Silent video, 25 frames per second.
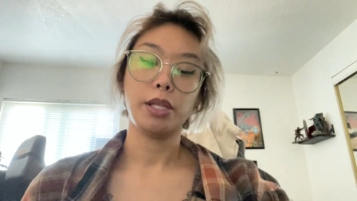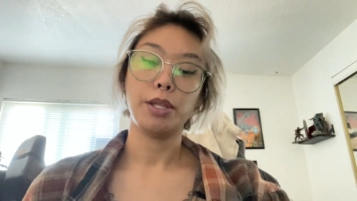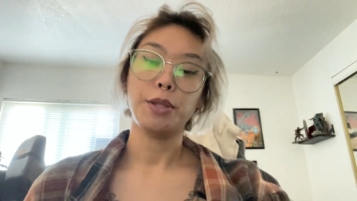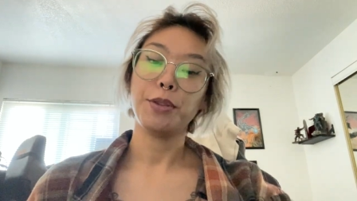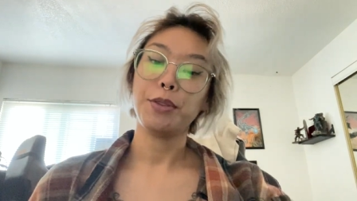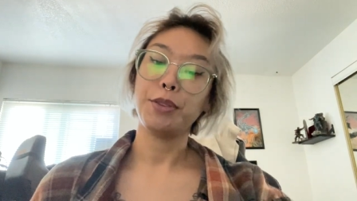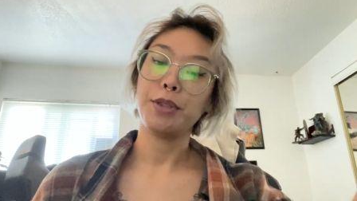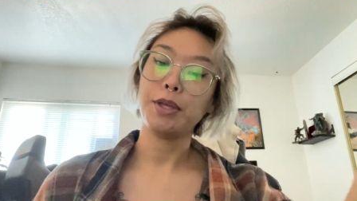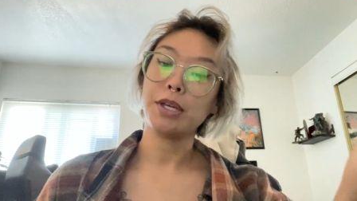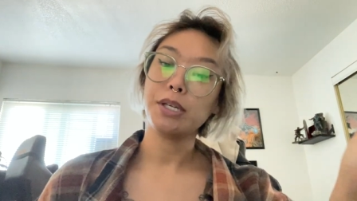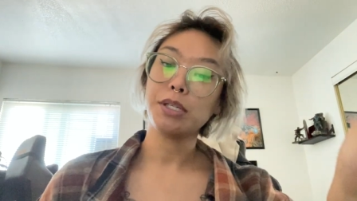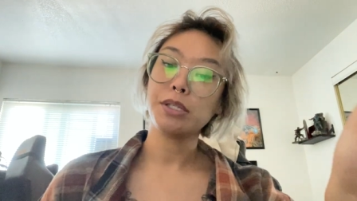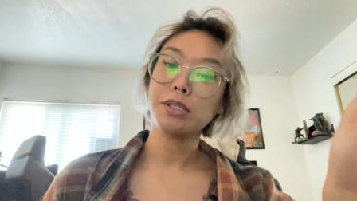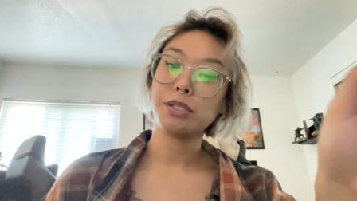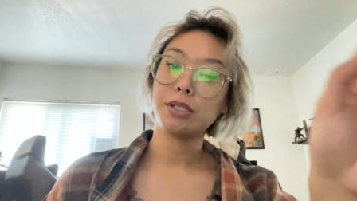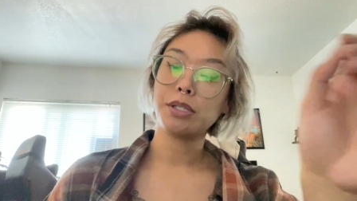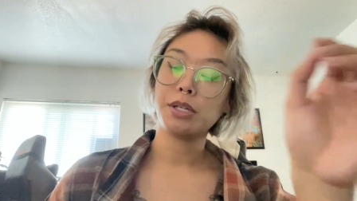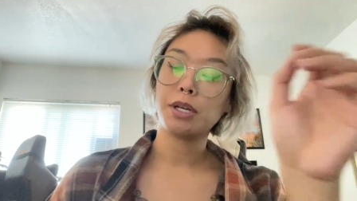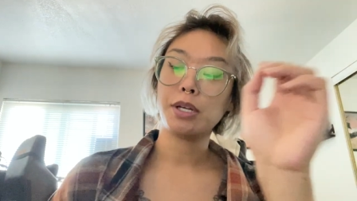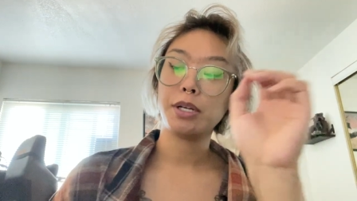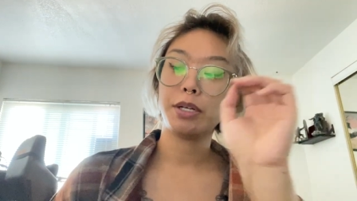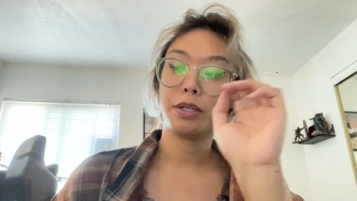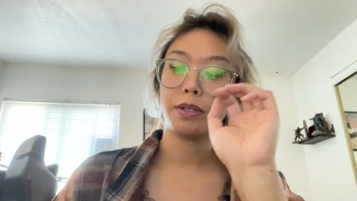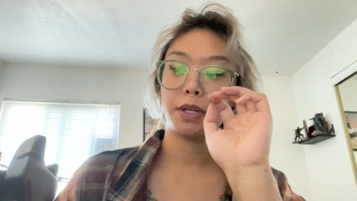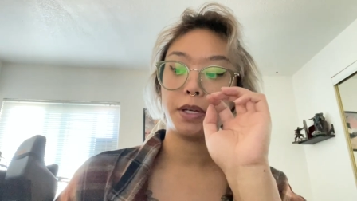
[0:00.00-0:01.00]
things
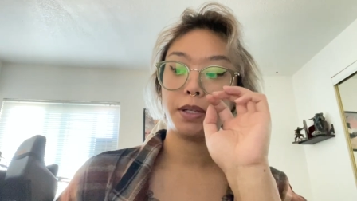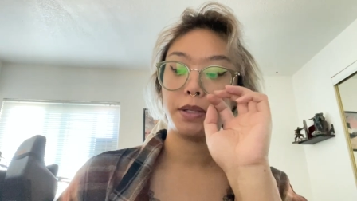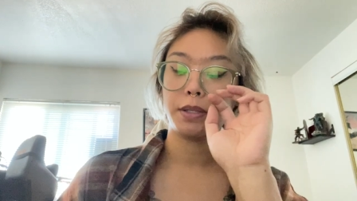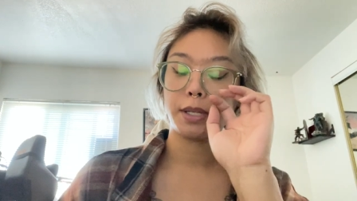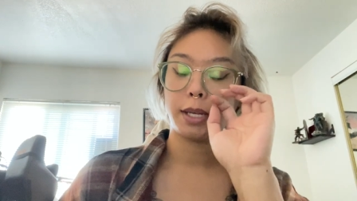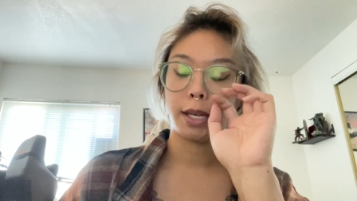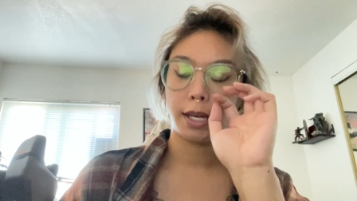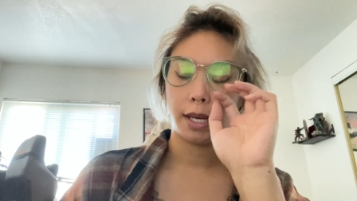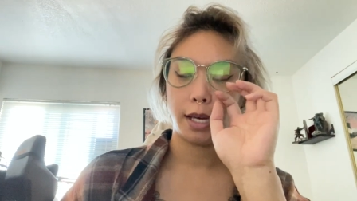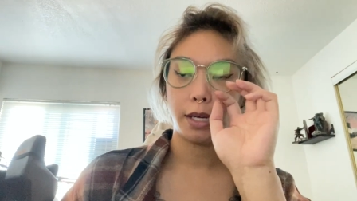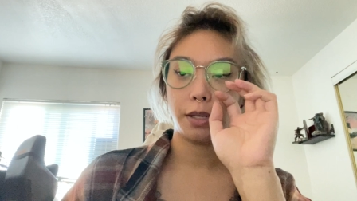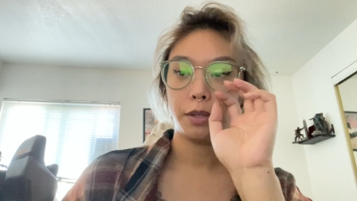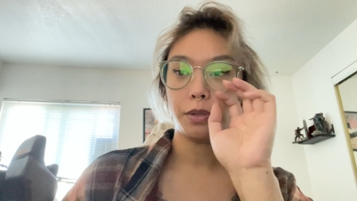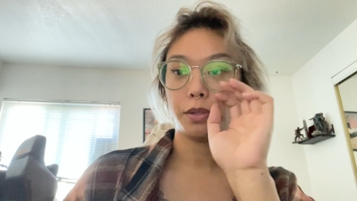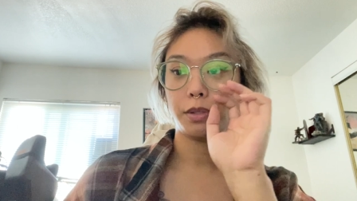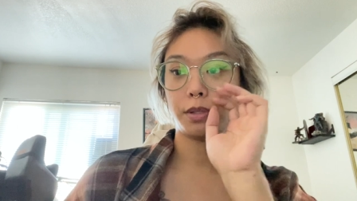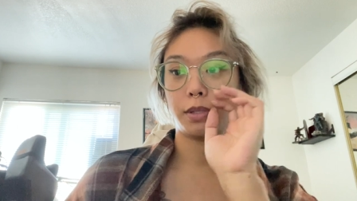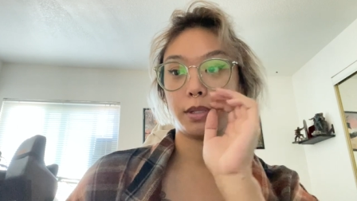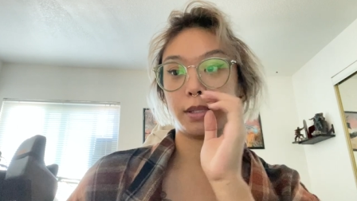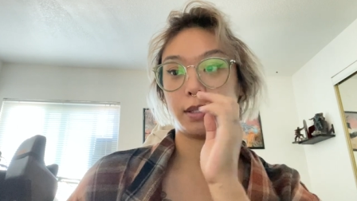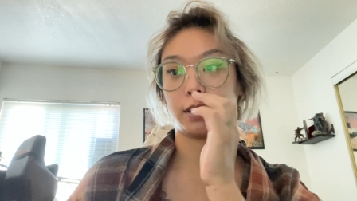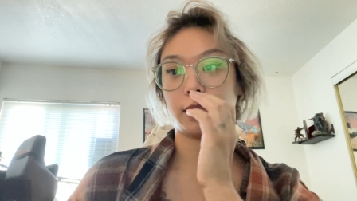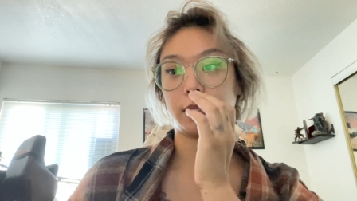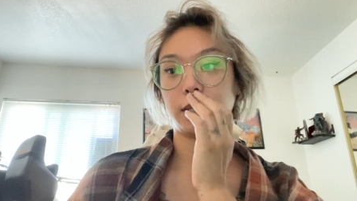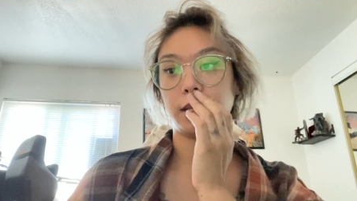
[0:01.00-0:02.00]
done around the
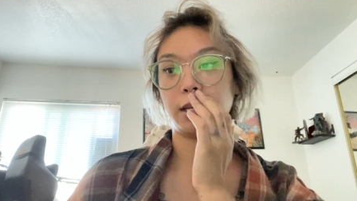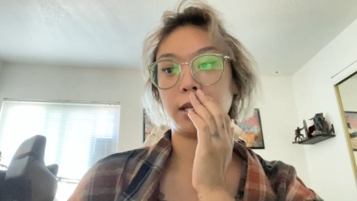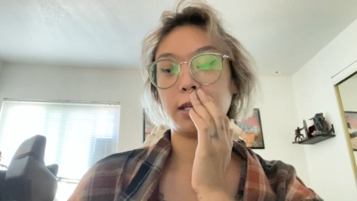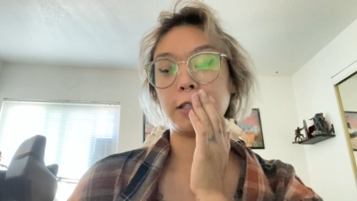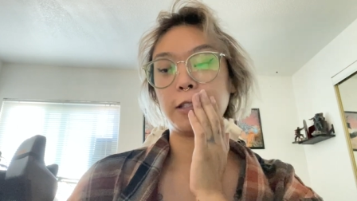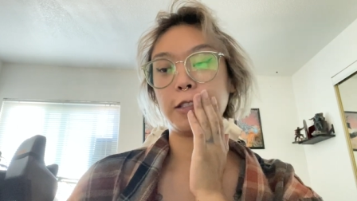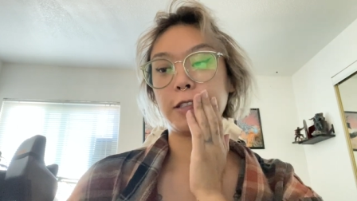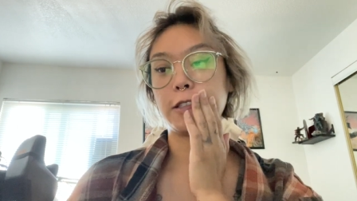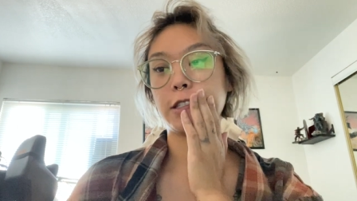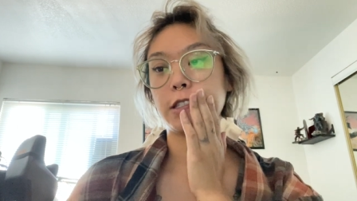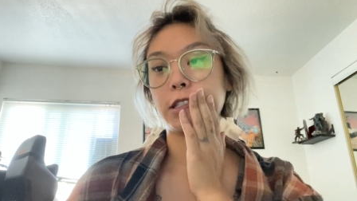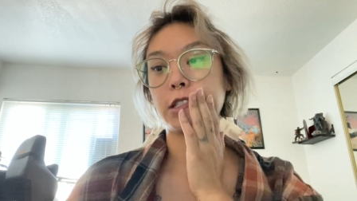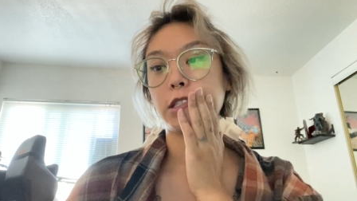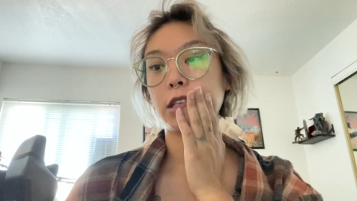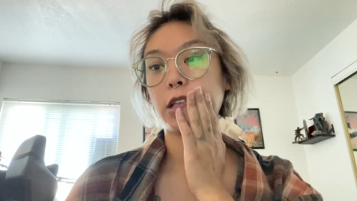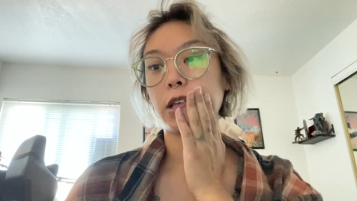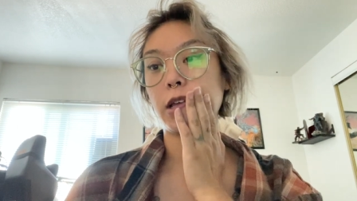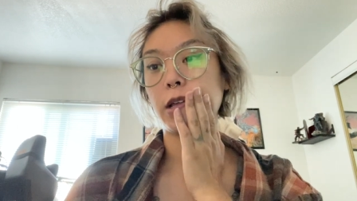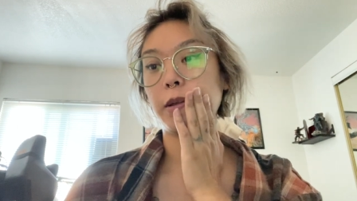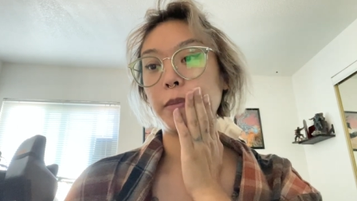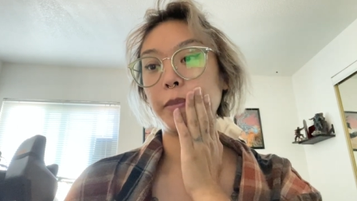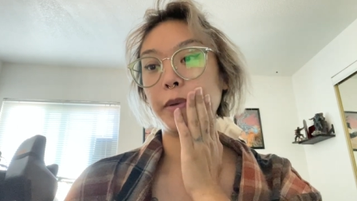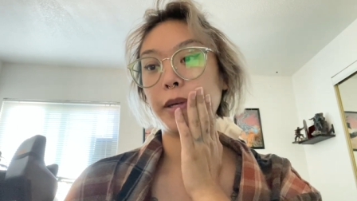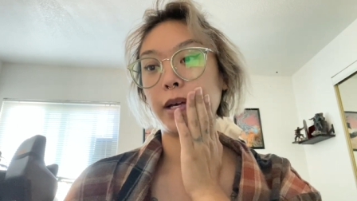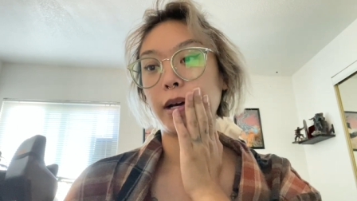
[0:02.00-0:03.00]
house it's
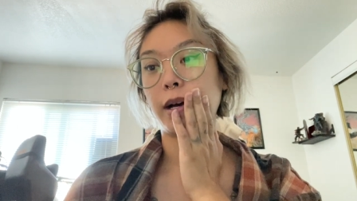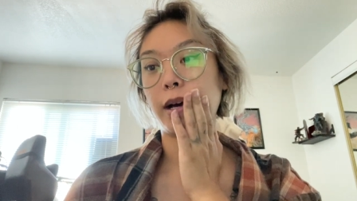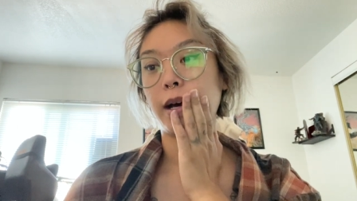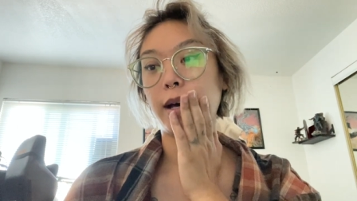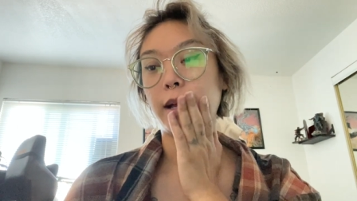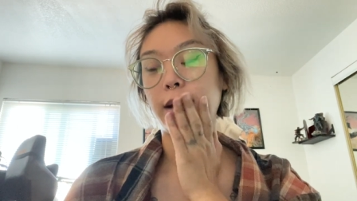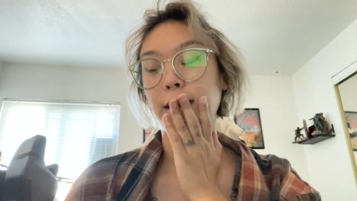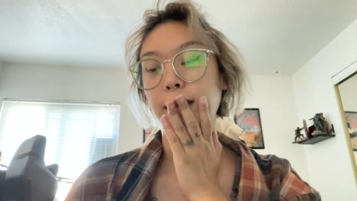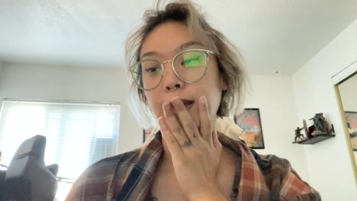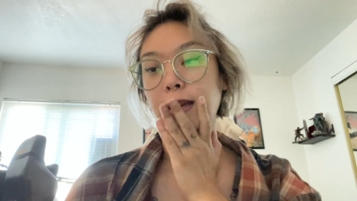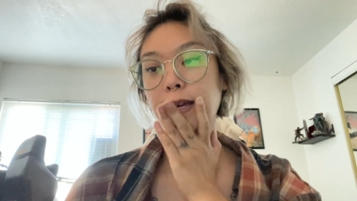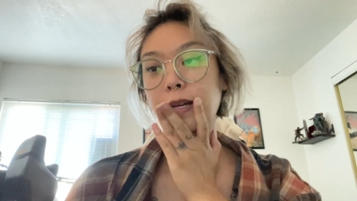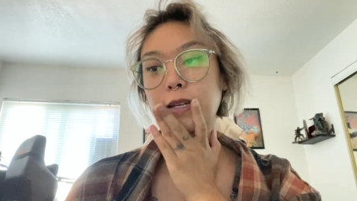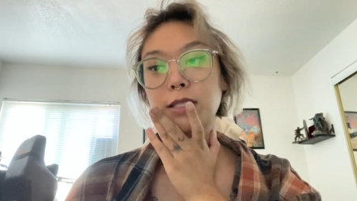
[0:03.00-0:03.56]
gonna be hot again.